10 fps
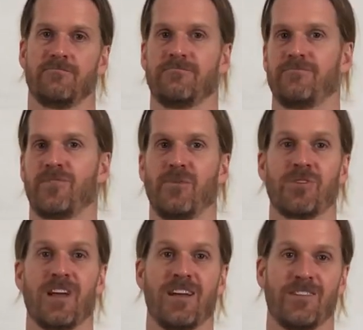some
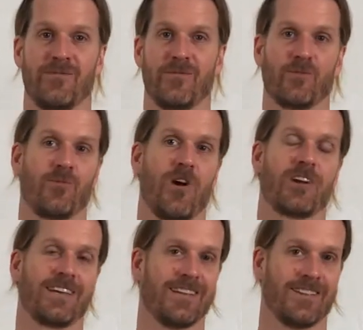kind of
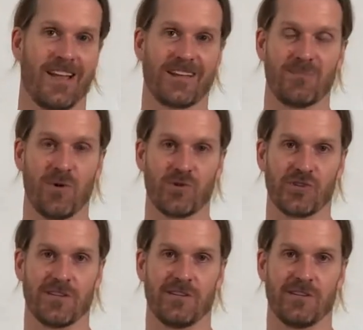rocket-like motion.